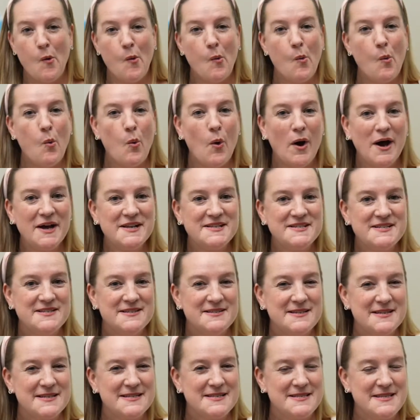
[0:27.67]
What
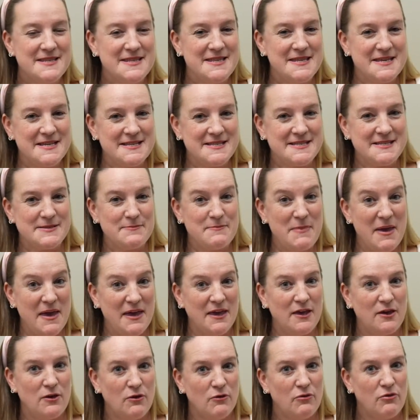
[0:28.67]
does this
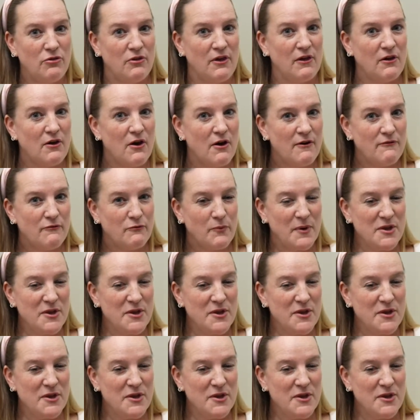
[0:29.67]
make you think of?